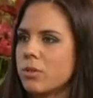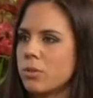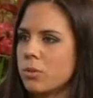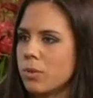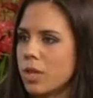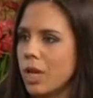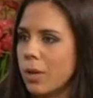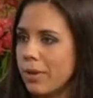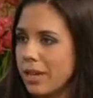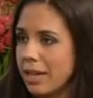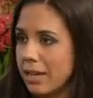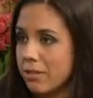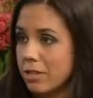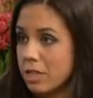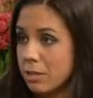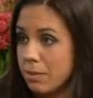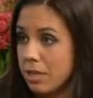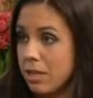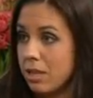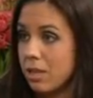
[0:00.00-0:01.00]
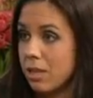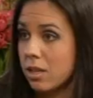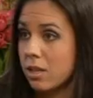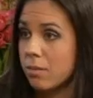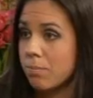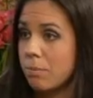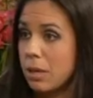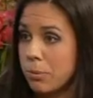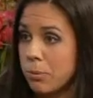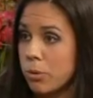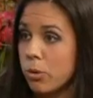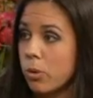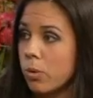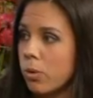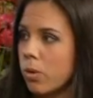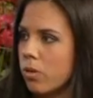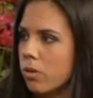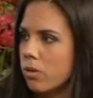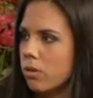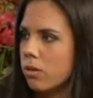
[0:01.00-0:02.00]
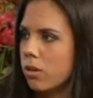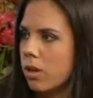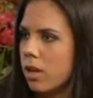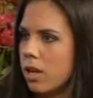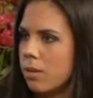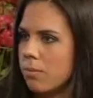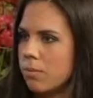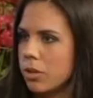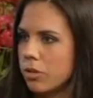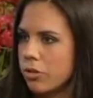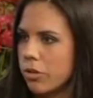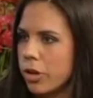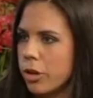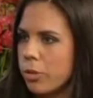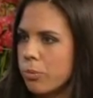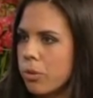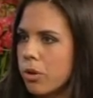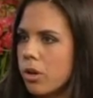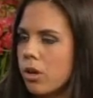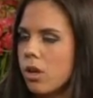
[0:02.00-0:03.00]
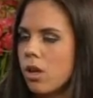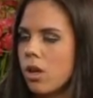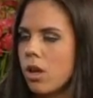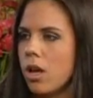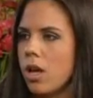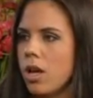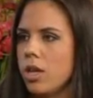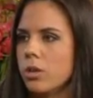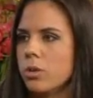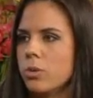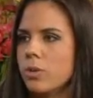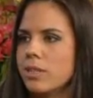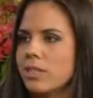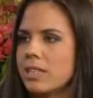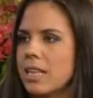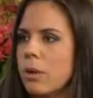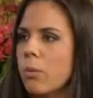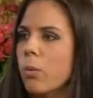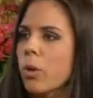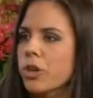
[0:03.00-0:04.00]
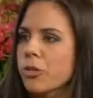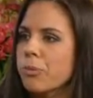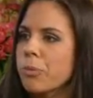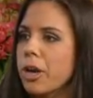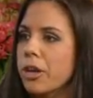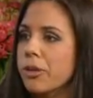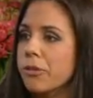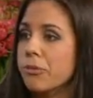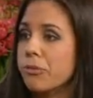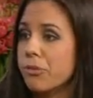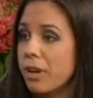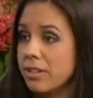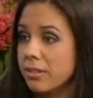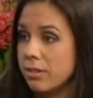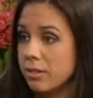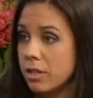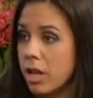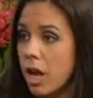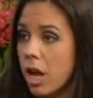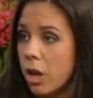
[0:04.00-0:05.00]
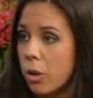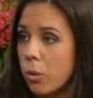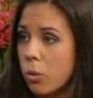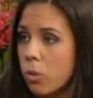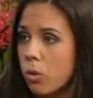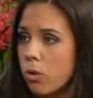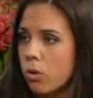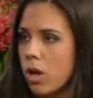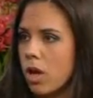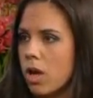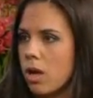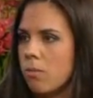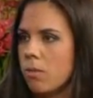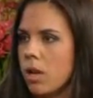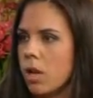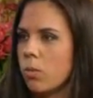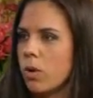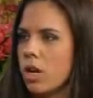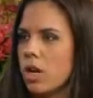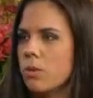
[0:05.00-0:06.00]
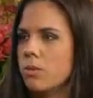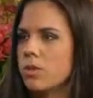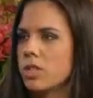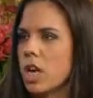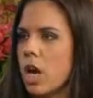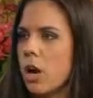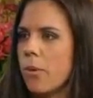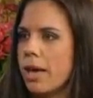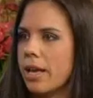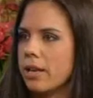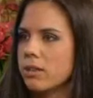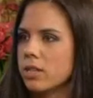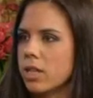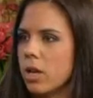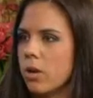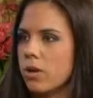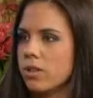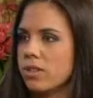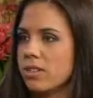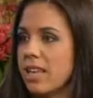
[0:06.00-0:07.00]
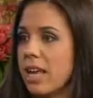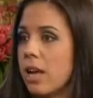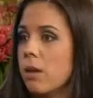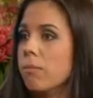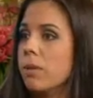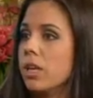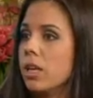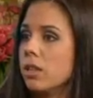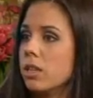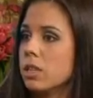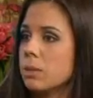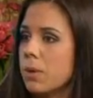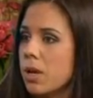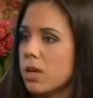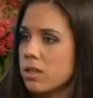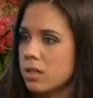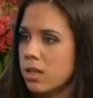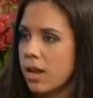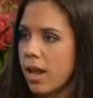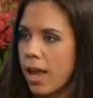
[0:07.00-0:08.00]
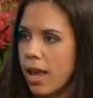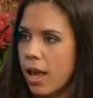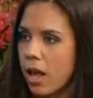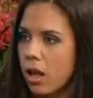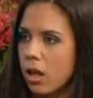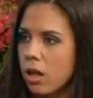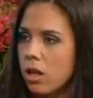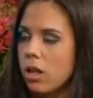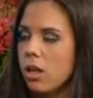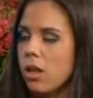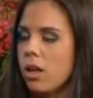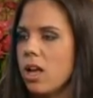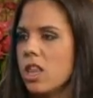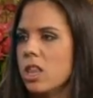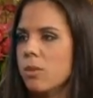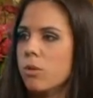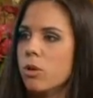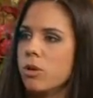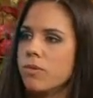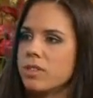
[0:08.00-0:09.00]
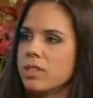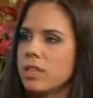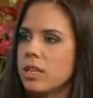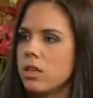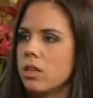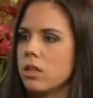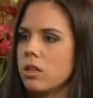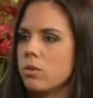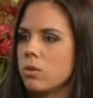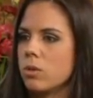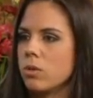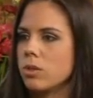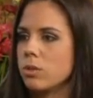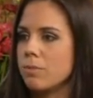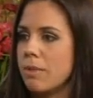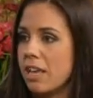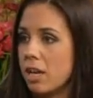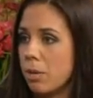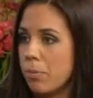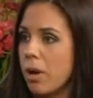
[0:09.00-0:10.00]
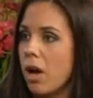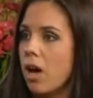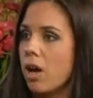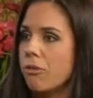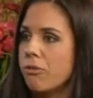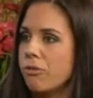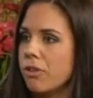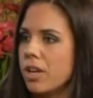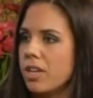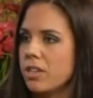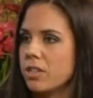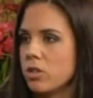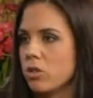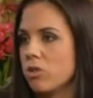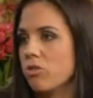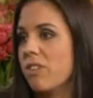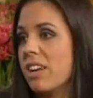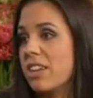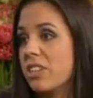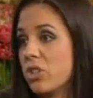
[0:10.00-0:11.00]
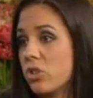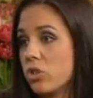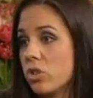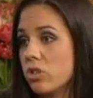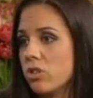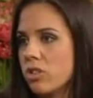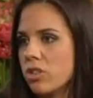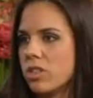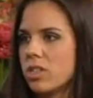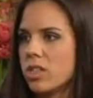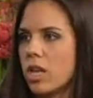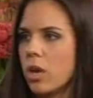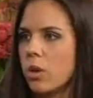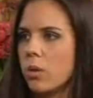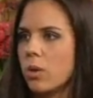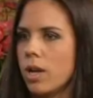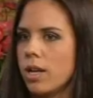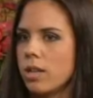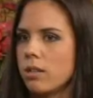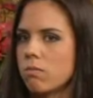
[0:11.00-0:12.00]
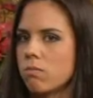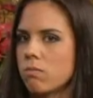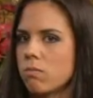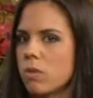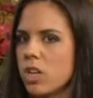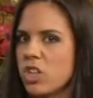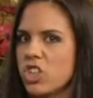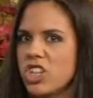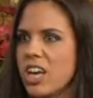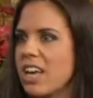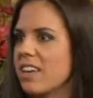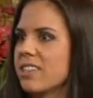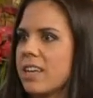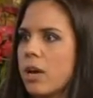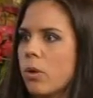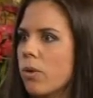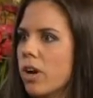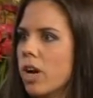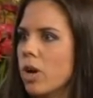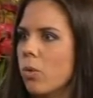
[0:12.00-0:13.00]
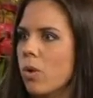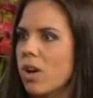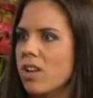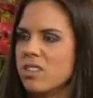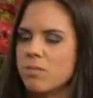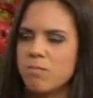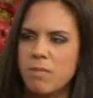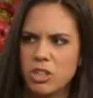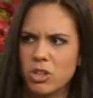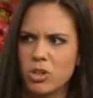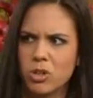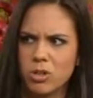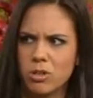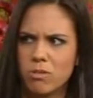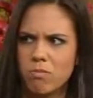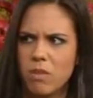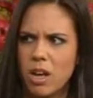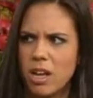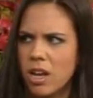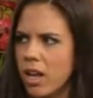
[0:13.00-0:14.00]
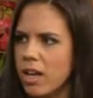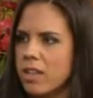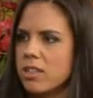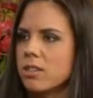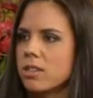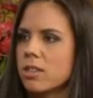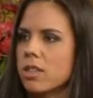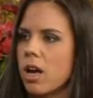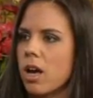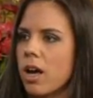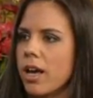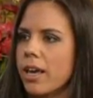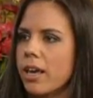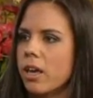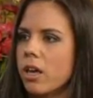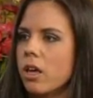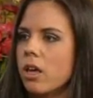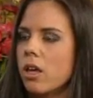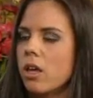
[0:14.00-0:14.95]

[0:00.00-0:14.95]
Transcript: of all, when I went out to meet the people on the group, I always let one of my friends know like where I was going. So I'd say I'm meeting this person here, and then obviously we always met in a bar first or a restaurant, just so like checked out where I was, make sure I liked the guy,